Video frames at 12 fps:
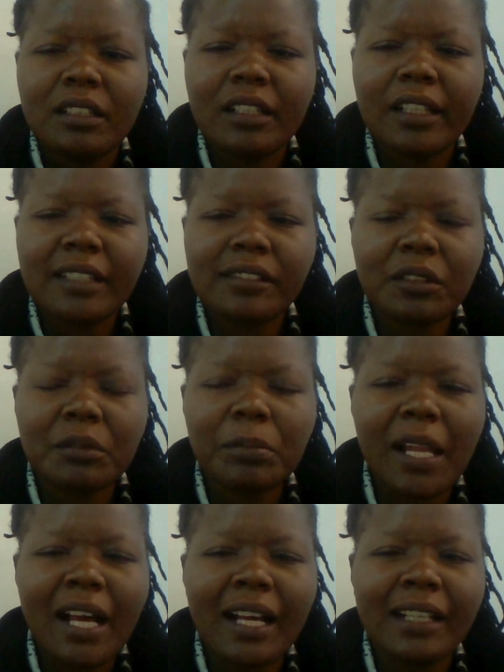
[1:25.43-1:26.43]
lesson
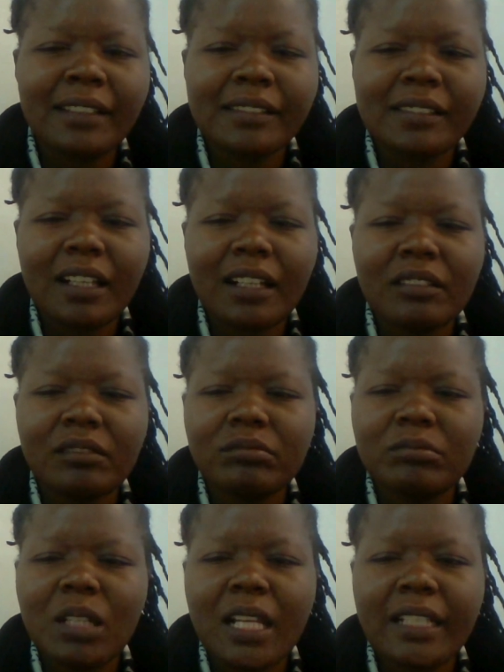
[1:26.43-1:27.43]
plans,
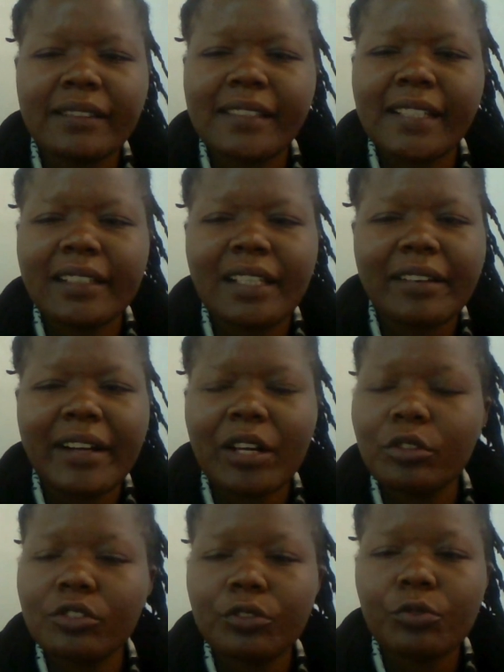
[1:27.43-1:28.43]
let's say the
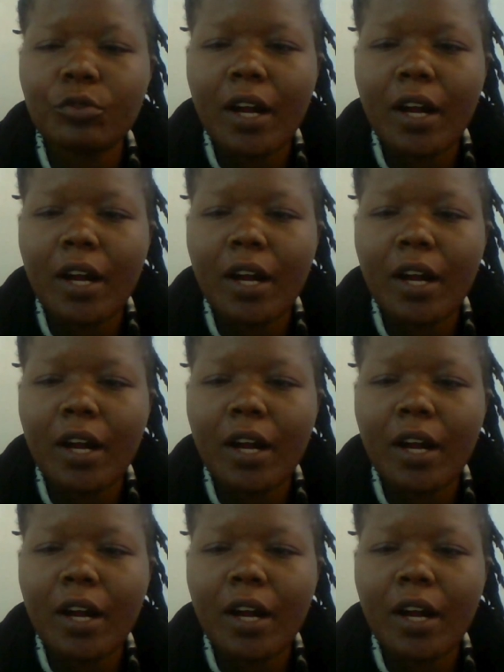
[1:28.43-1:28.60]
records of